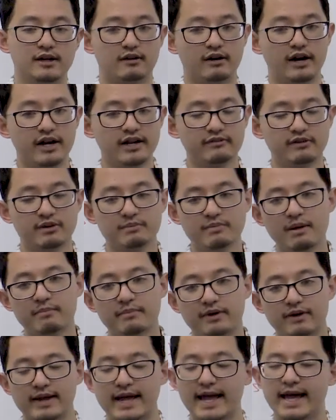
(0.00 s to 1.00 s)
All right,
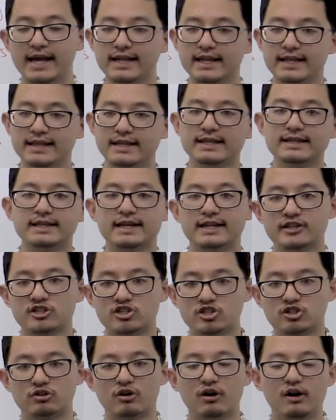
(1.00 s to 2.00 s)
remember, anything that
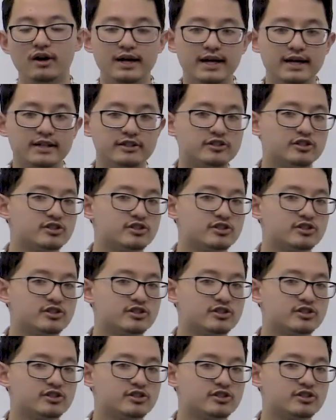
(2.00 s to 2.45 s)
is strong